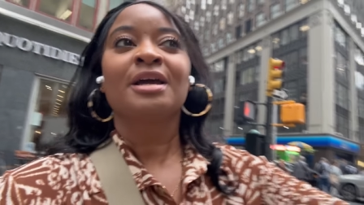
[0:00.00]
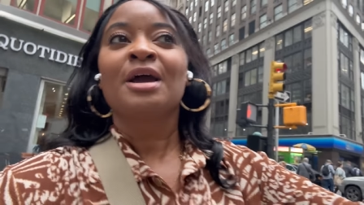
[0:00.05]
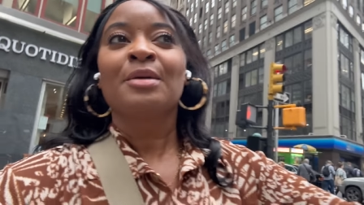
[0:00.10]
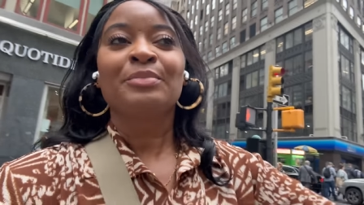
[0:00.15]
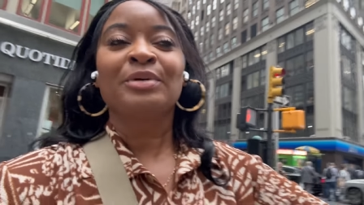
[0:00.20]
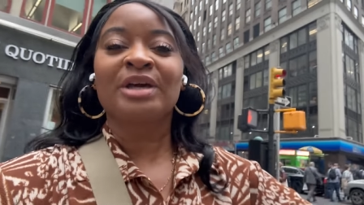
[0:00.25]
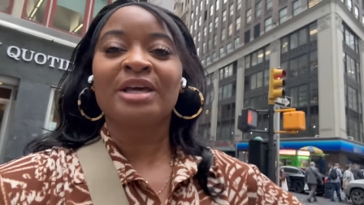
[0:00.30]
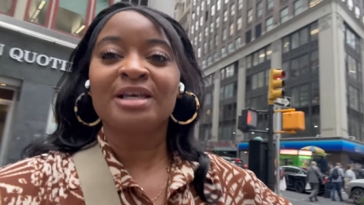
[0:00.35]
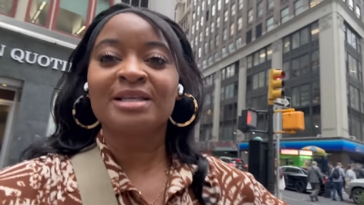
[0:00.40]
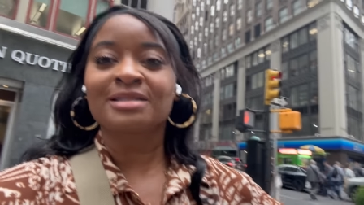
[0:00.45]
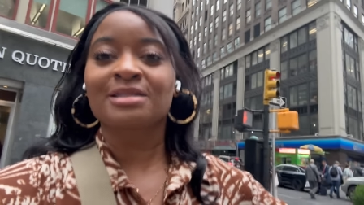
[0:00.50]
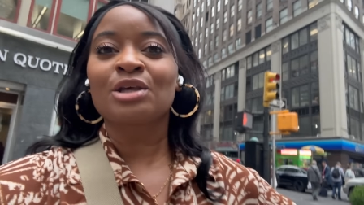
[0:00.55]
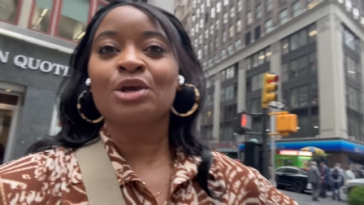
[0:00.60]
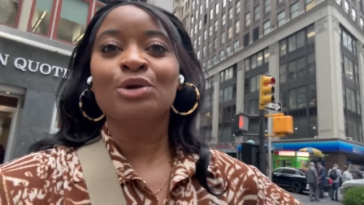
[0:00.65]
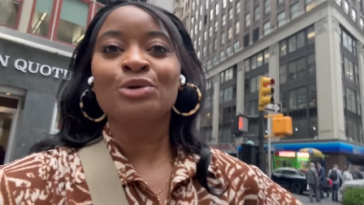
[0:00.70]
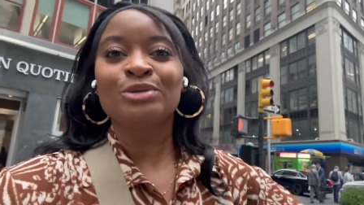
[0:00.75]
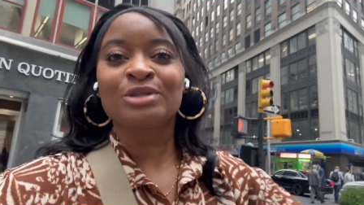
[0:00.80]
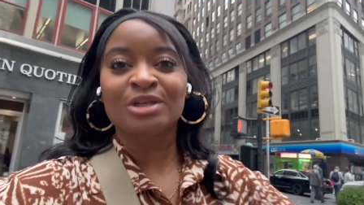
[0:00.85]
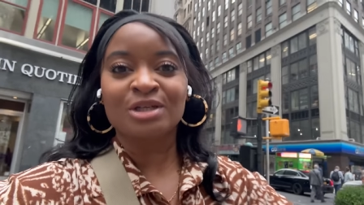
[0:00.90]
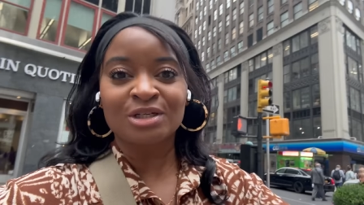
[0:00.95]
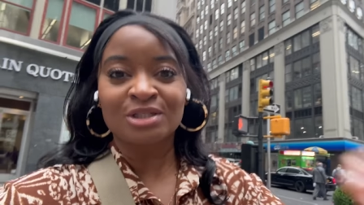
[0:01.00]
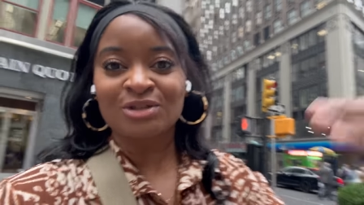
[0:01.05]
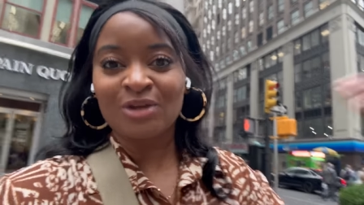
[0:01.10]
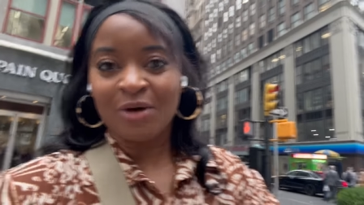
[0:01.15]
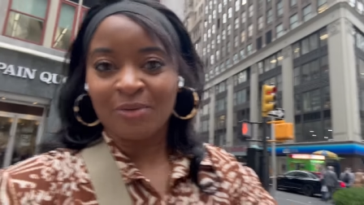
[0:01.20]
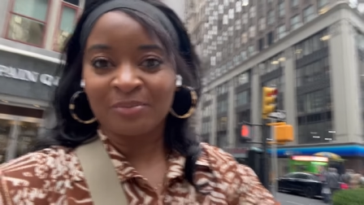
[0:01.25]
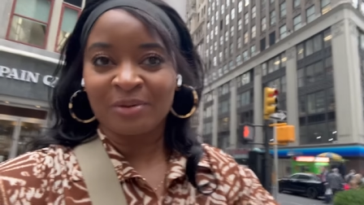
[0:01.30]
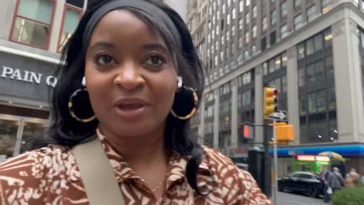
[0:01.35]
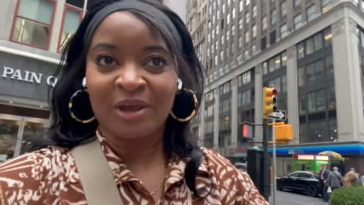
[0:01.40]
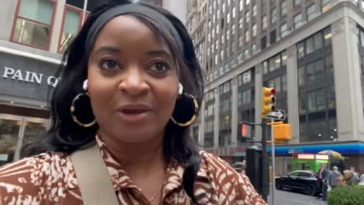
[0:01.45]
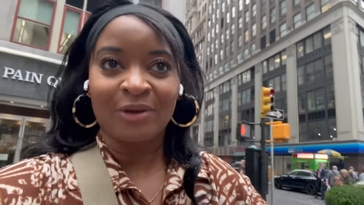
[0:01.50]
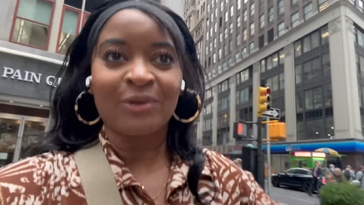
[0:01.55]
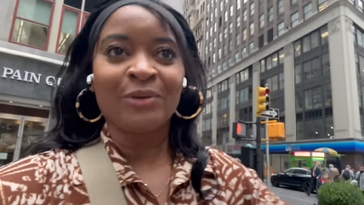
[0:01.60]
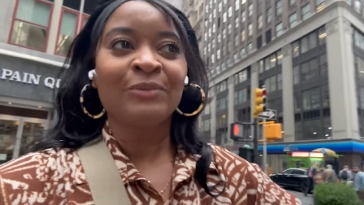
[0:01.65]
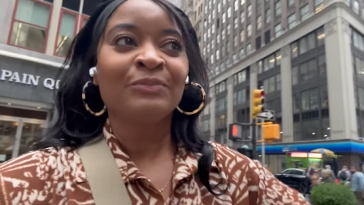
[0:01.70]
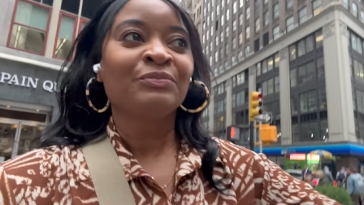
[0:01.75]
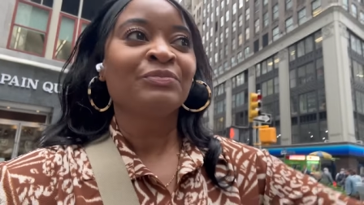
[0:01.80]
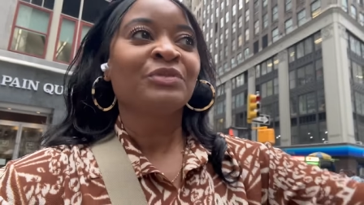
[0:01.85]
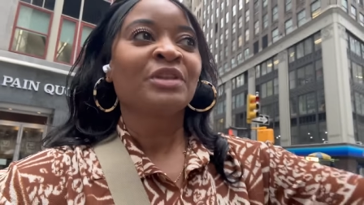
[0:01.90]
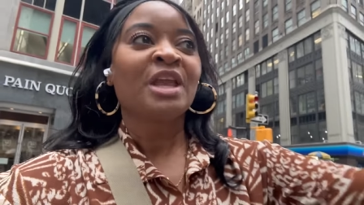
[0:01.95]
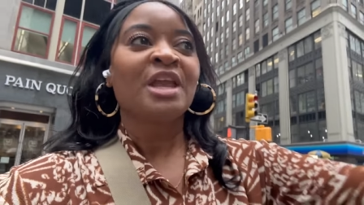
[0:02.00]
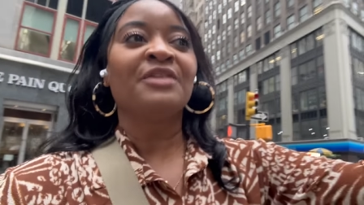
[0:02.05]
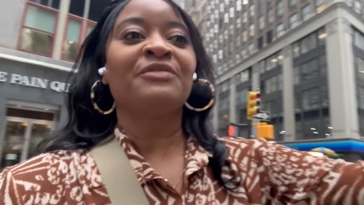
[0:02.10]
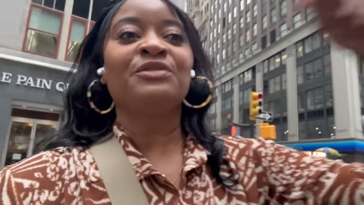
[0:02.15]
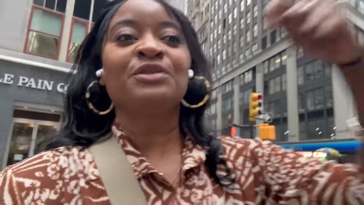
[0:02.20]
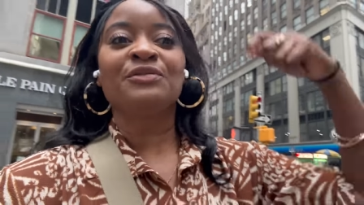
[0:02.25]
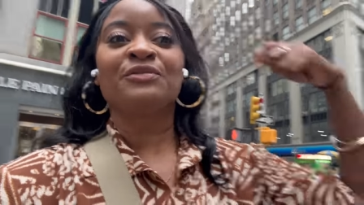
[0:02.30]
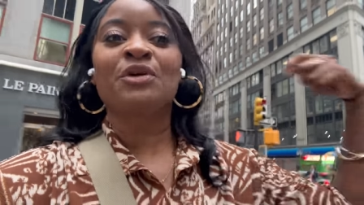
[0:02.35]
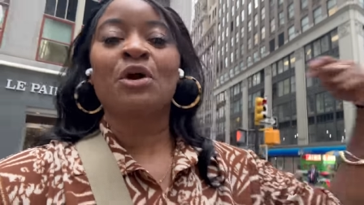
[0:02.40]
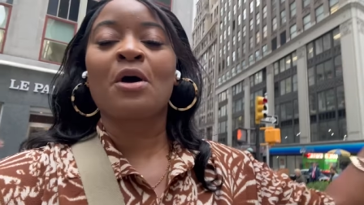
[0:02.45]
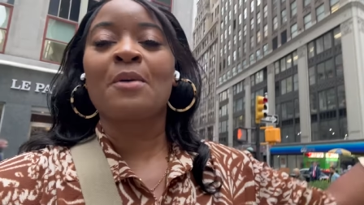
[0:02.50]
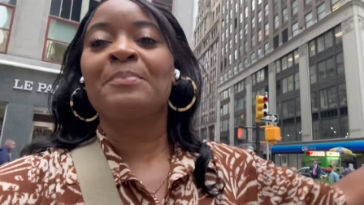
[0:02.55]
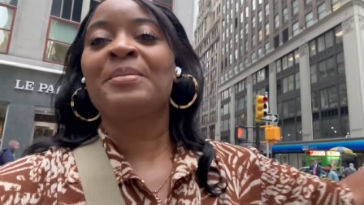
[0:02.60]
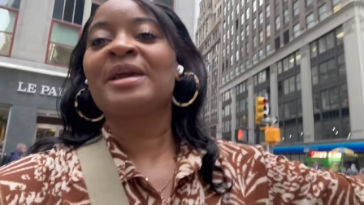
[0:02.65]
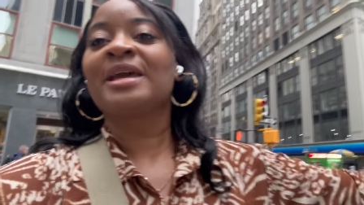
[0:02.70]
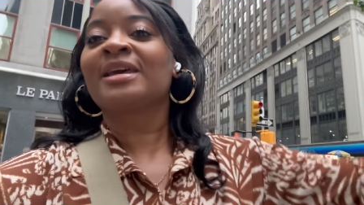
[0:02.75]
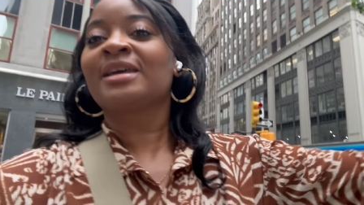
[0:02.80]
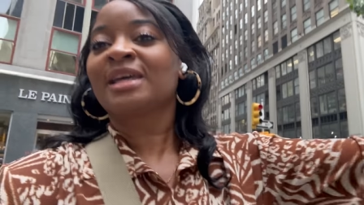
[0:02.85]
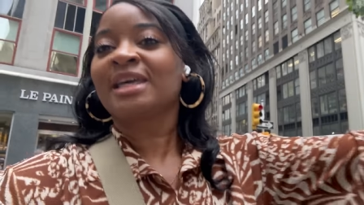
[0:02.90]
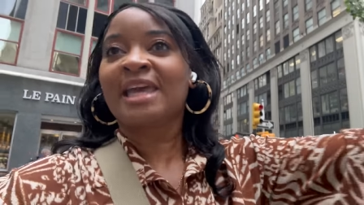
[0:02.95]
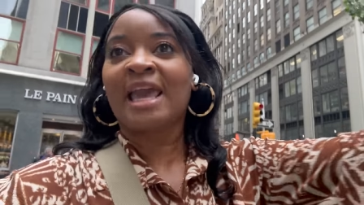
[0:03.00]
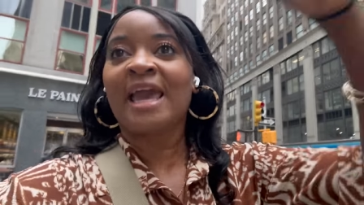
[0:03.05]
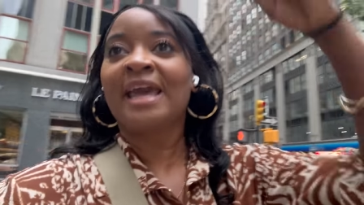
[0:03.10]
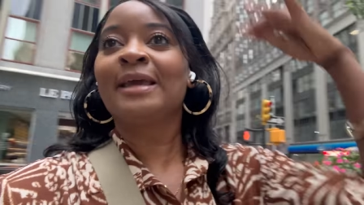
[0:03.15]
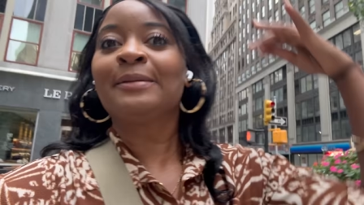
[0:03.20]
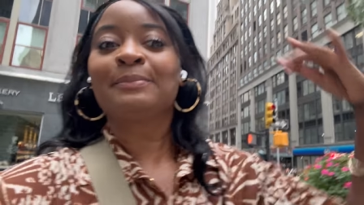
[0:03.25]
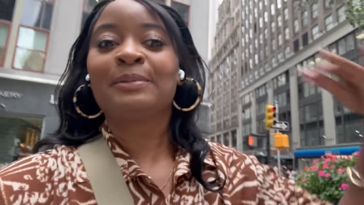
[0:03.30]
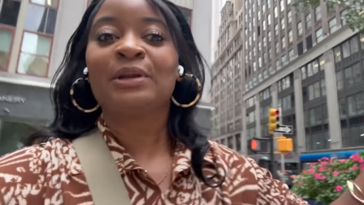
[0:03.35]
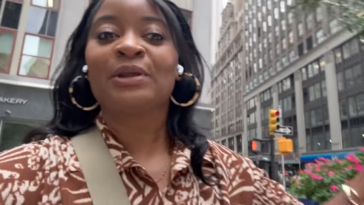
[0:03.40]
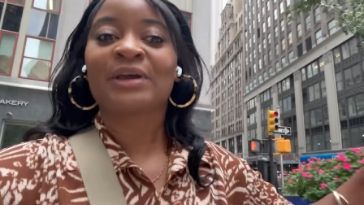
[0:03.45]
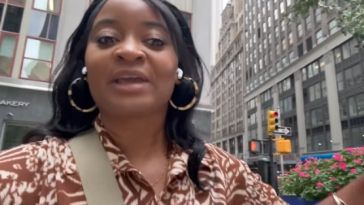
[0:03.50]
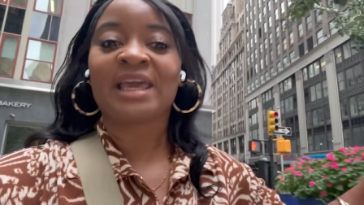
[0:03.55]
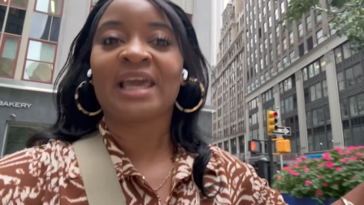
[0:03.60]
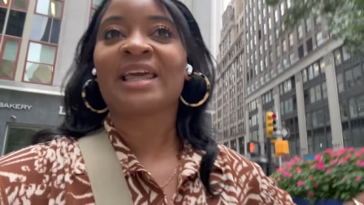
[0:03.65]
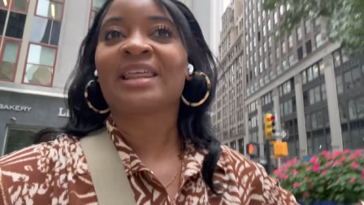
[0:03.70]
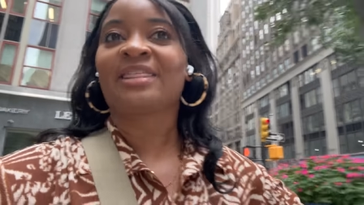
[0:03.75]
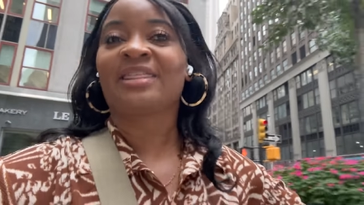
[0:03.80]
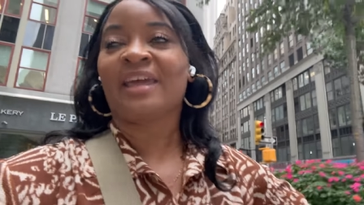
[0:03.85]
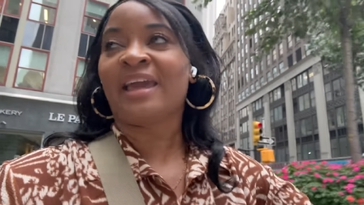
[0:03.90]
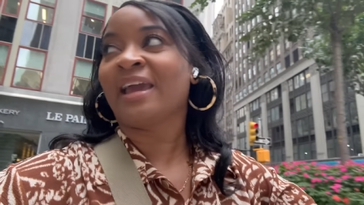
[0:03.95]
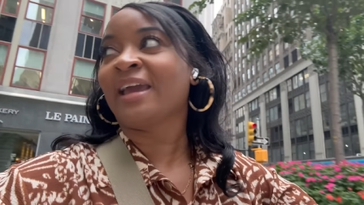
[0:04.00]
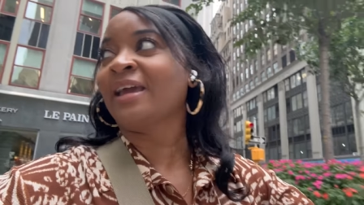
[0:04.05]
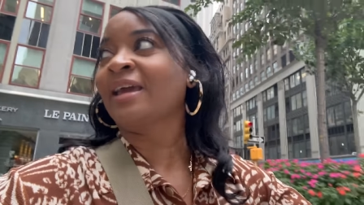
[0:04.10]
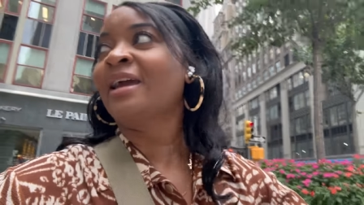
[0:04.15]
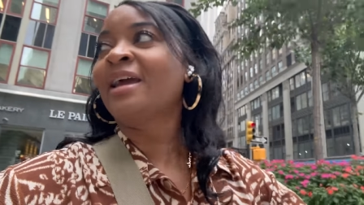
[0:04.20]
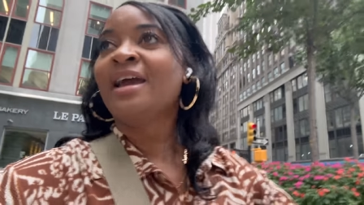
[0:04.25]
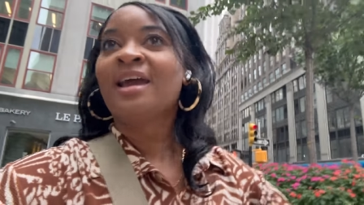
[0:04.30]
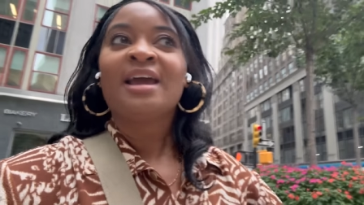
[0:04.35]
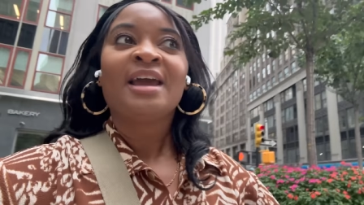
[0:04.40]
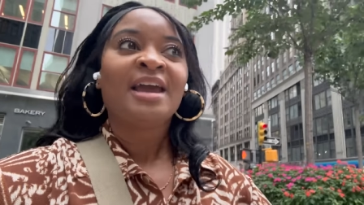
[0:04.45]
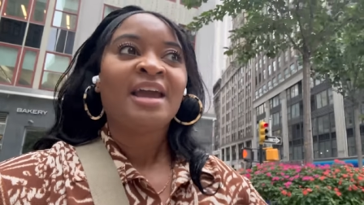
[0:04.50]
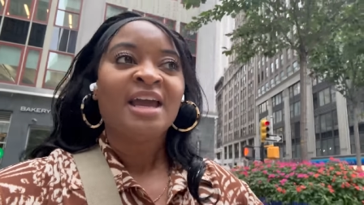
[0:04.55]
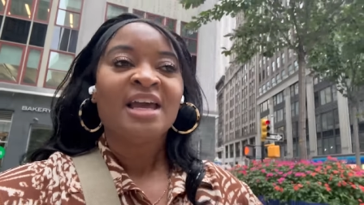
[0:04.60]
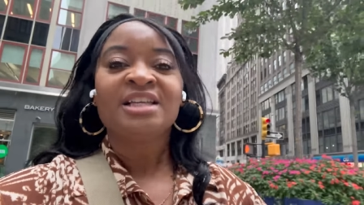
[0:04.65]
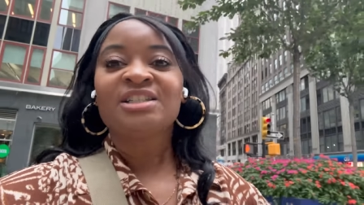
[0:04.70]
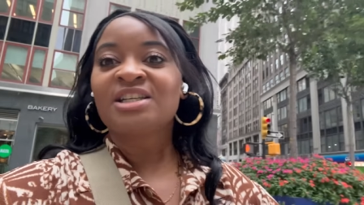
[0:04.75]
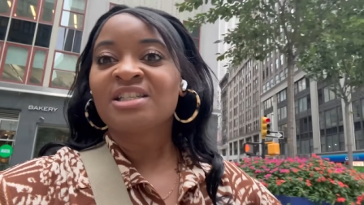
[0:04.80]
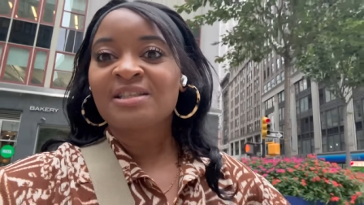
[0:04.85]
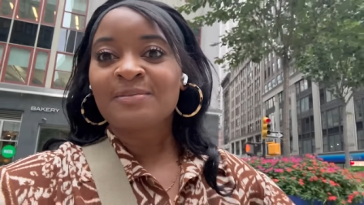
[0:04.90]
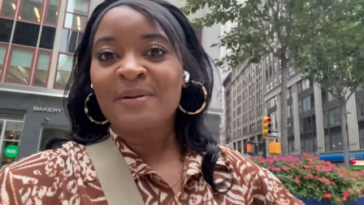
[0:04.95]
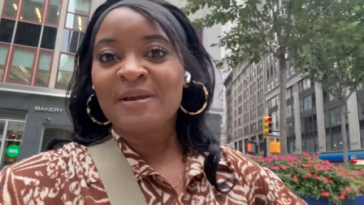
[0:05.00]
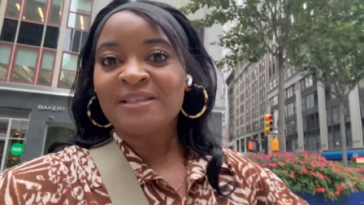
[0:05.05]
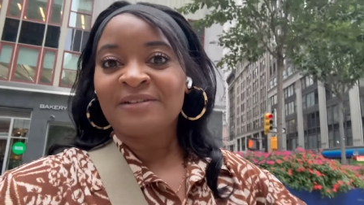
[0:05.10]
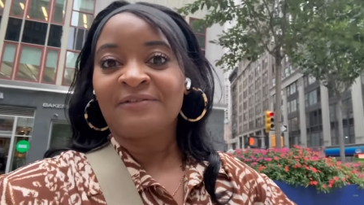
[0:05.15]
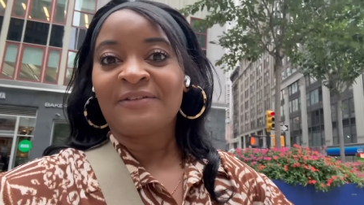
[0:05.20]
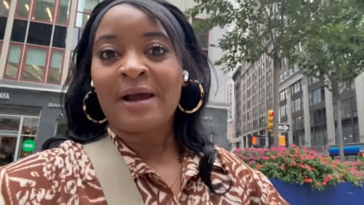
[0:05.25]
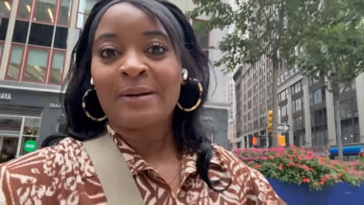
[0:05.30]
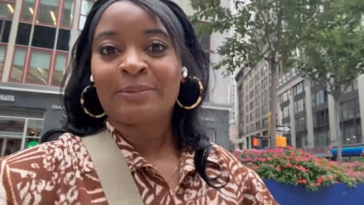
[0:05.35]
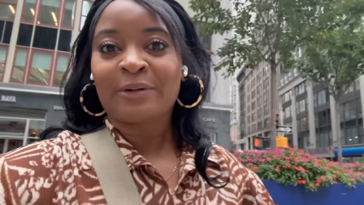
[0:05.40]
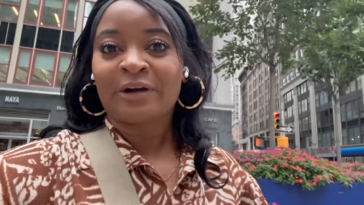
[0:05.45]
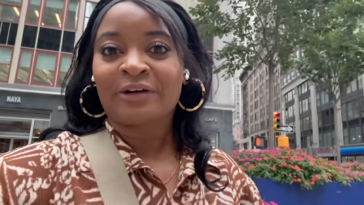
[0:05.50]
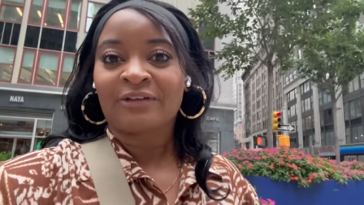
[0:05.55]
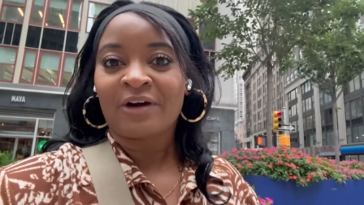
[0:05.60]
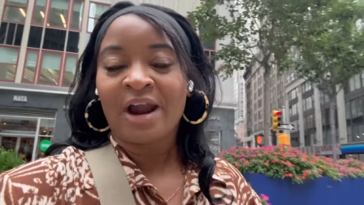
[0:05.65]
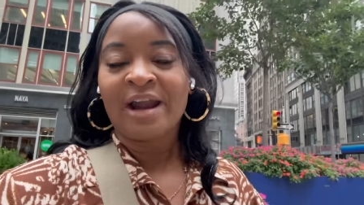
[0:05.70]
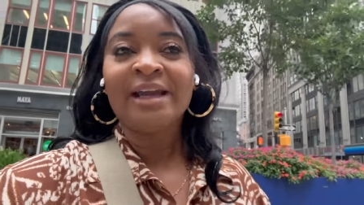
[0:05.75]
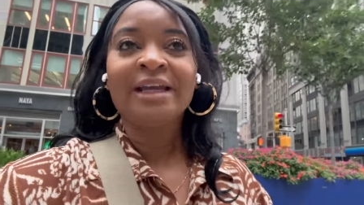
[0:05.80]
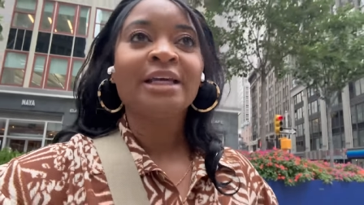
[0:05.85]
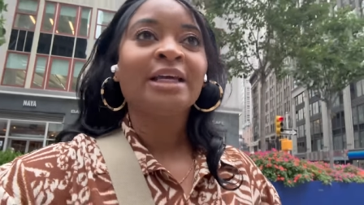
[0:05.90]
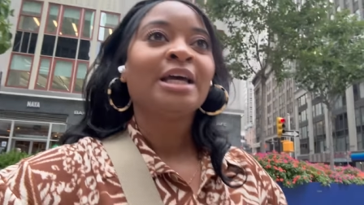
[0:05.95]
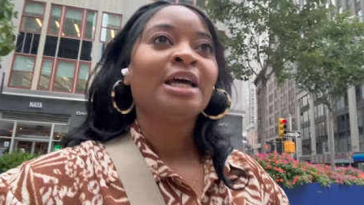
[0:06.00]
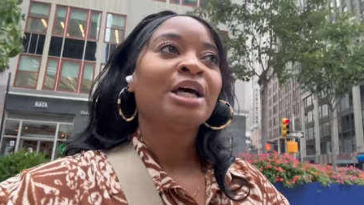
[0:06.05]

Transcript: Because who's gonna stop you if you've got a big cape looking thing it's just a piece of fabric, right?